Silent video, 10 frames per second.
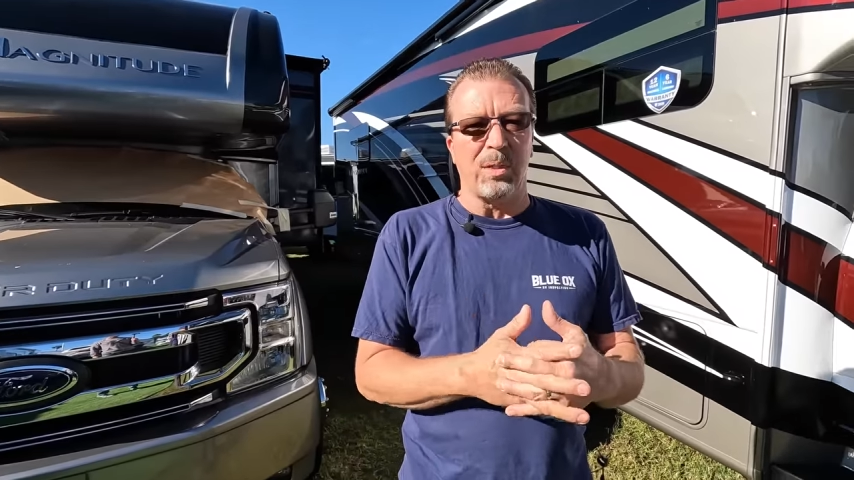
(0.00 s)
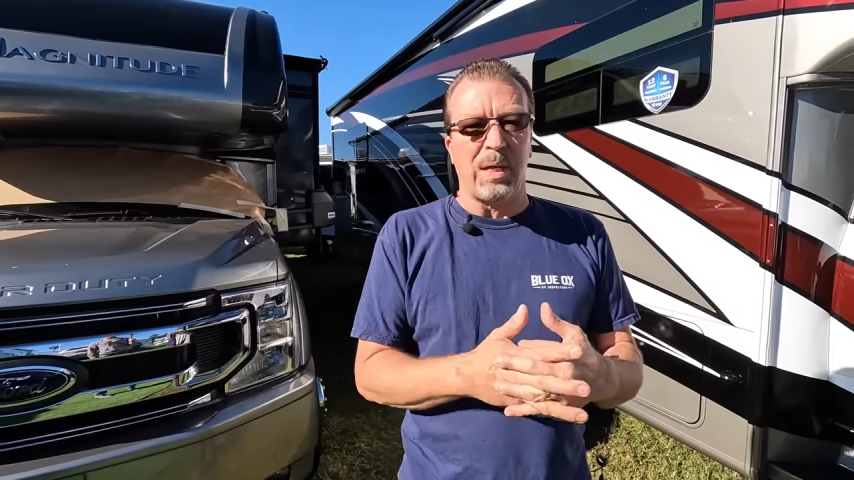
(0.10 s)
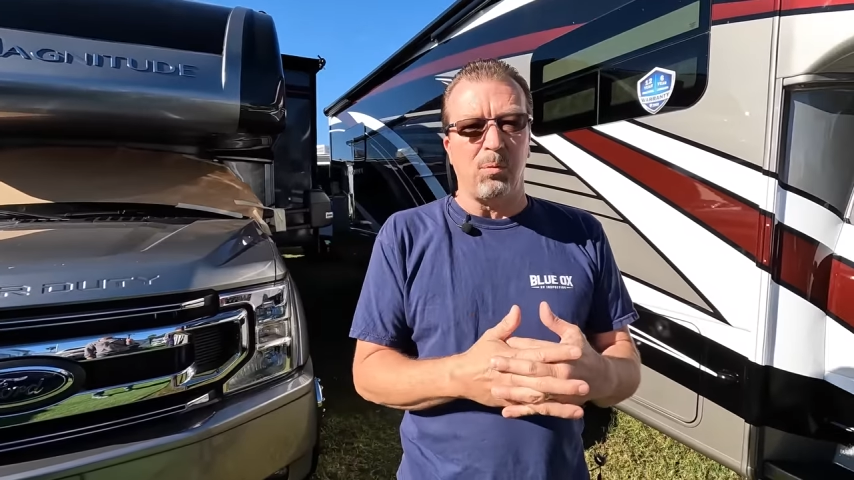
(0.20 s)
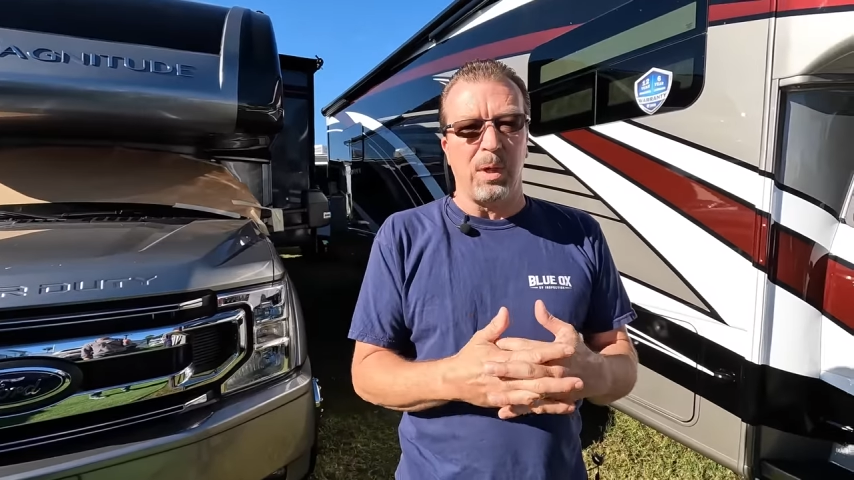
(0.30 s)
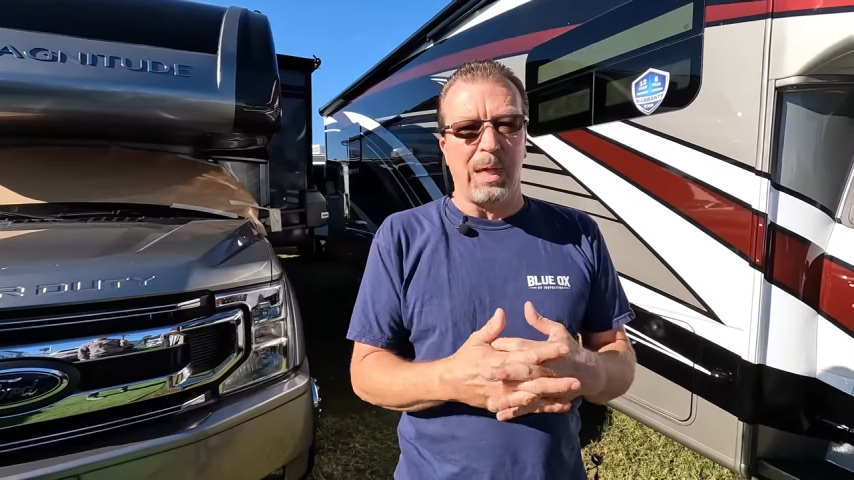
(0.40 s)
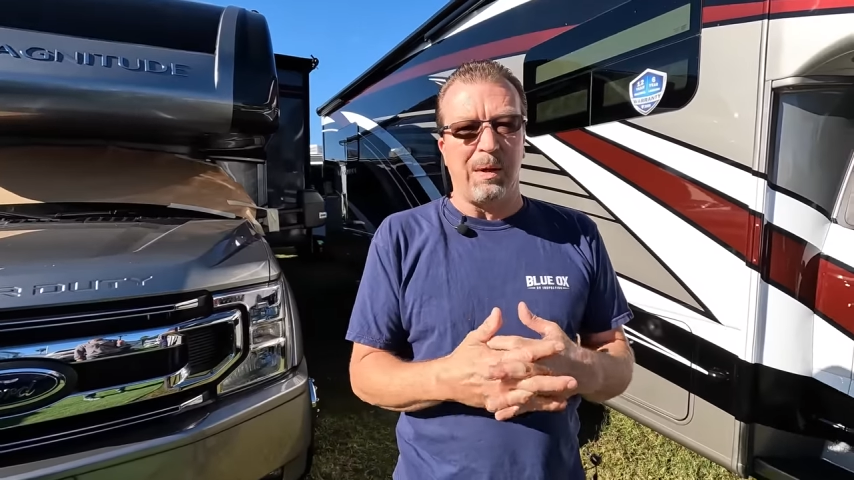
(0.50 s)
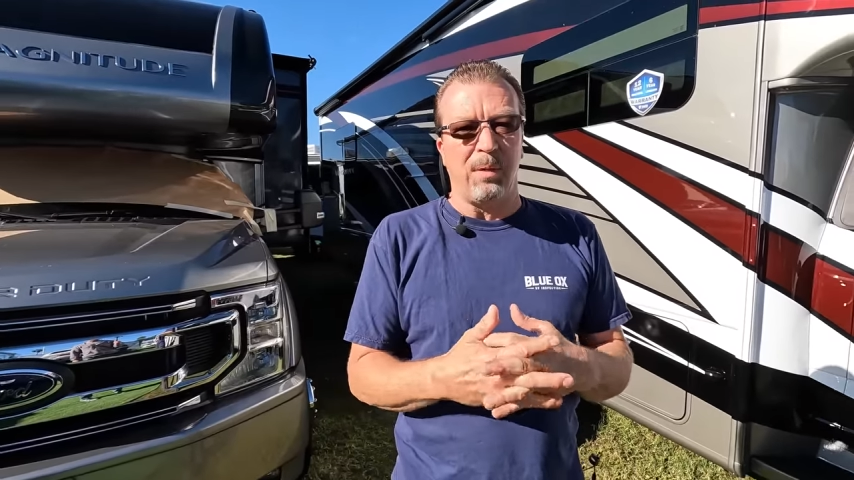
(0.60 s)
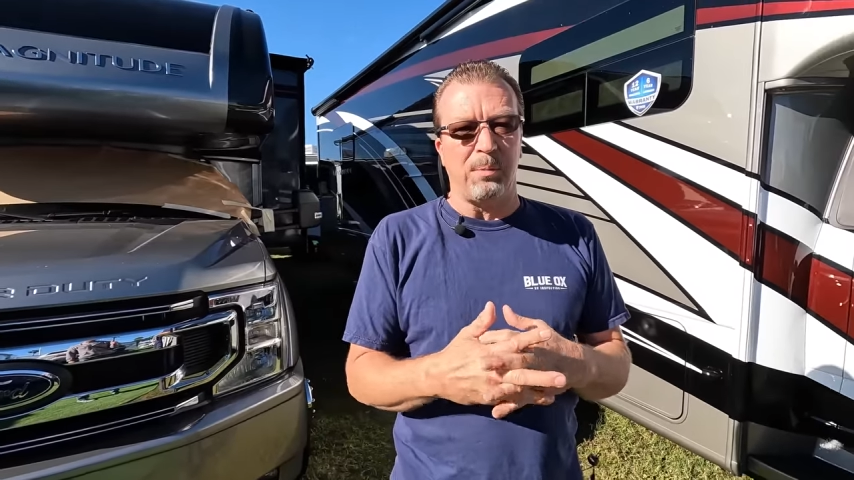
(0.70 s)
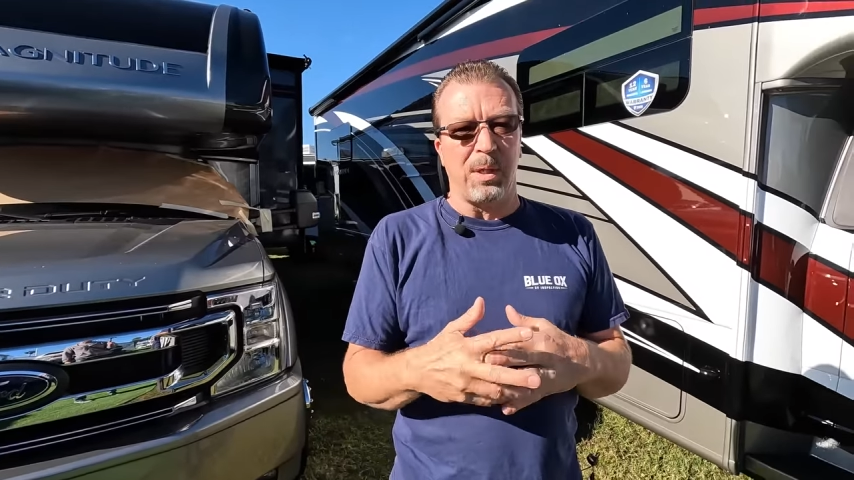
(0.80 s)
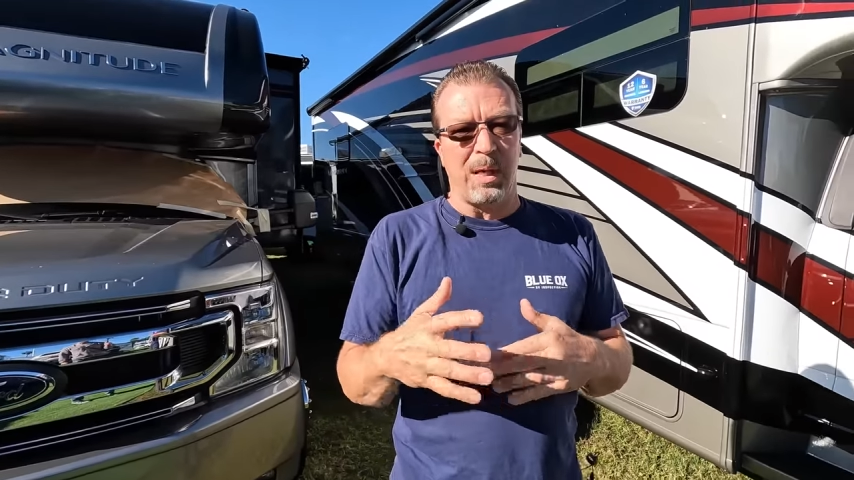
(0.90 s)
that will have have
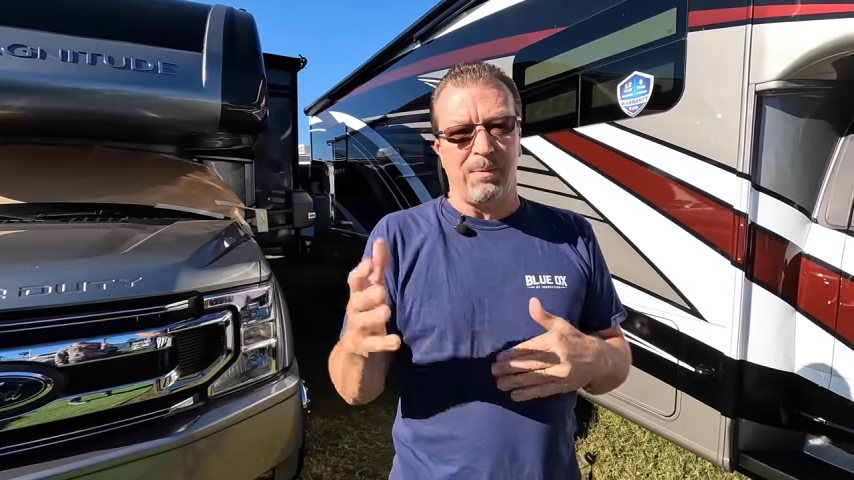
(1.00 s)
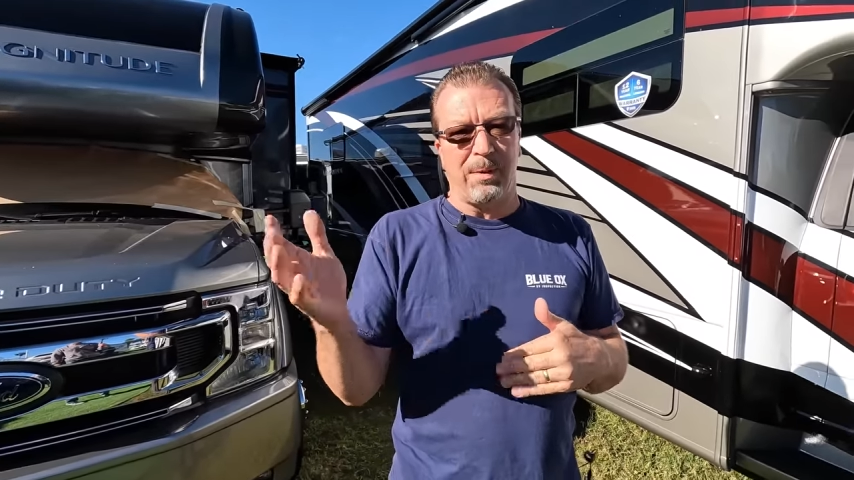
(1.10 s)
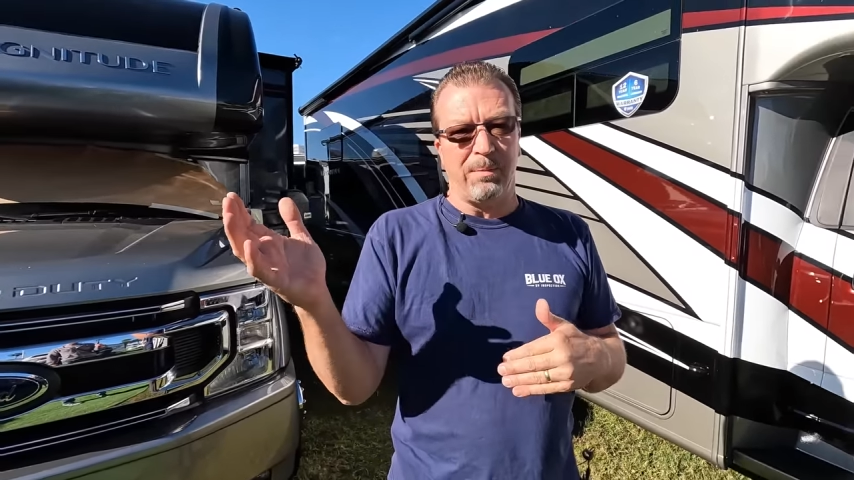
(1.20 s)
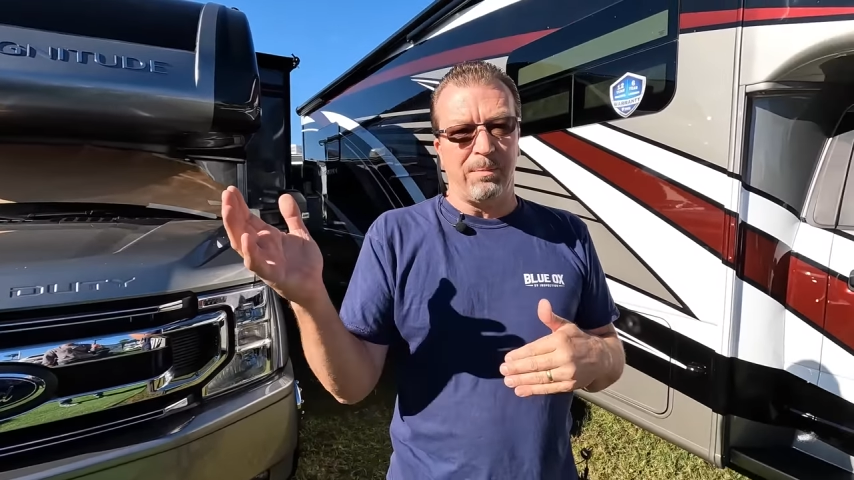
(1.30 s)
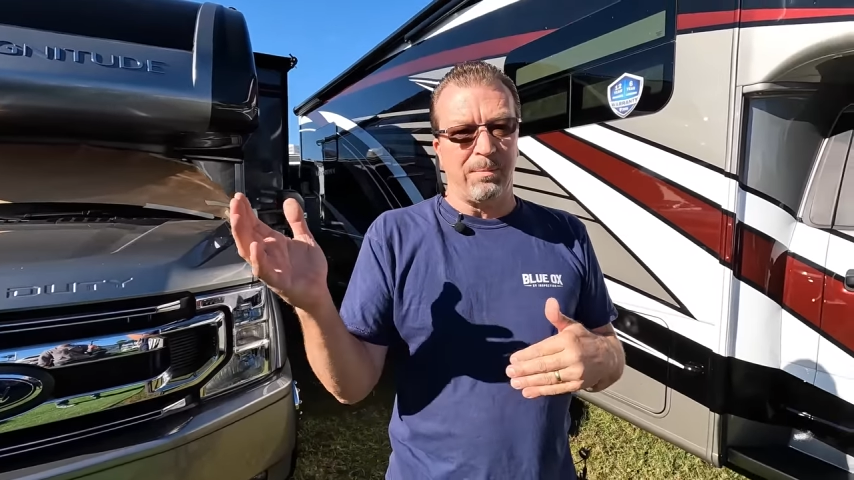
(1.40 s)
up to 11